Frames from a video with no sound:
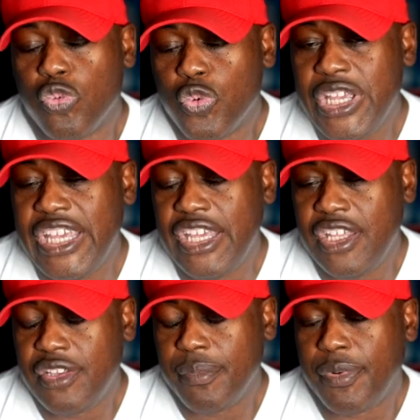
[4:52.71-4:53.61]

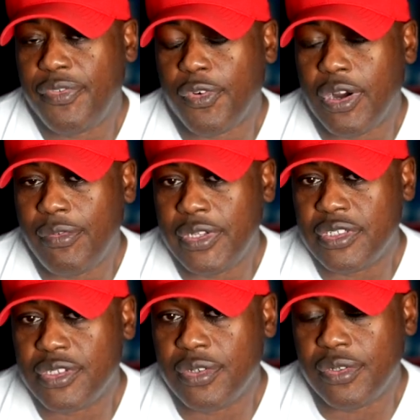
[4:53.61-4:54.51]
read before I went
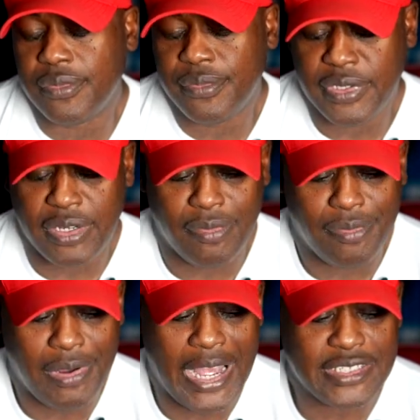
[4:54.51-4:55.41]
to school. Now,
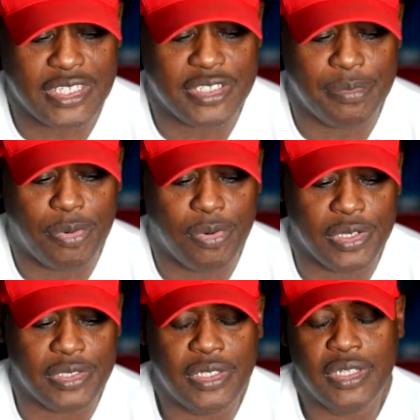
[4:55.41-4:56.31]
why is this important?